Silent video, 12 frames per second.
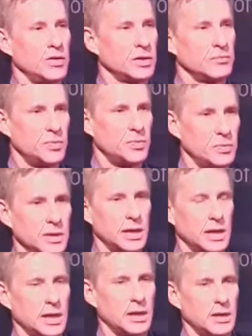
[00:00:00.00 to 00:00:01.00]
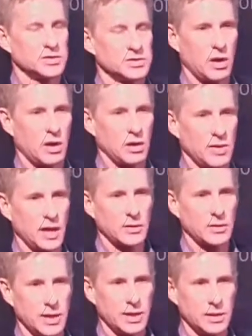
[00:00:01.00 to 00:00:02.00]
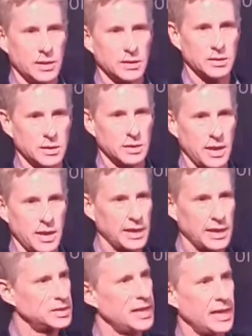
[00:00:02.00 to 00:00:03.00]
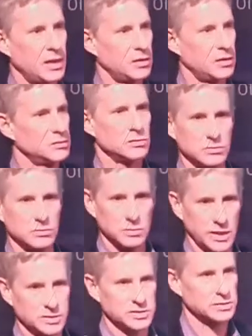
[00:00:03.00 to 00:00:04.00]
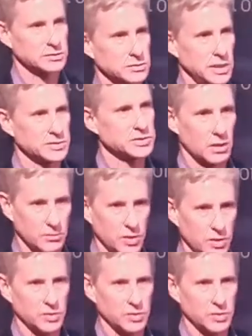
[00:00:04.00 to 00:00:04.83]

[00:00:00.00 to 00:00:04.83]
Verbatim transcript: think uh, this is all about then head down. Let's let's start building.